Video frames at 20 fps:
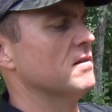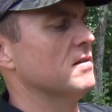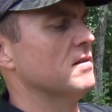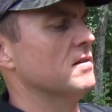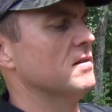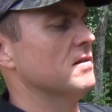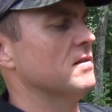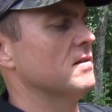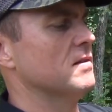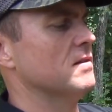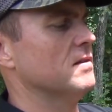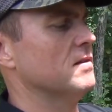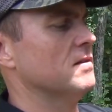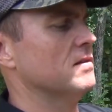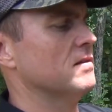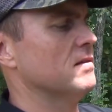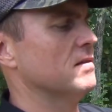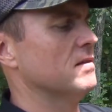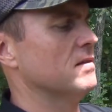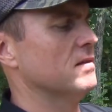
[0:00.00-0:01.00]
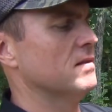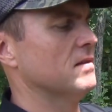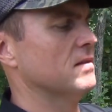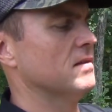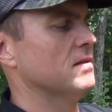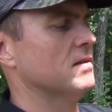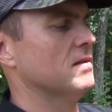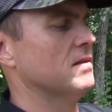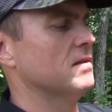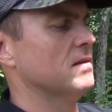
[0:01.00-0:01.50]

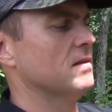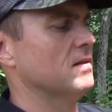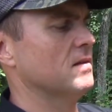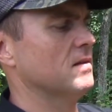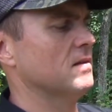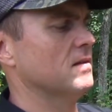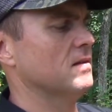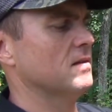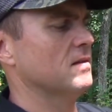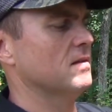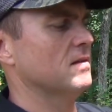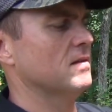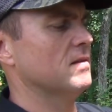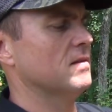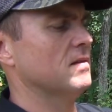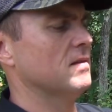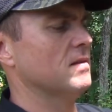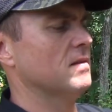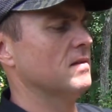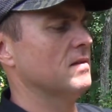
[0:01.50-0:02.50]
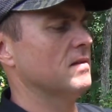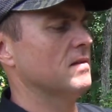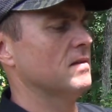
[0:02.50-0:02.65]
Nobody speaks.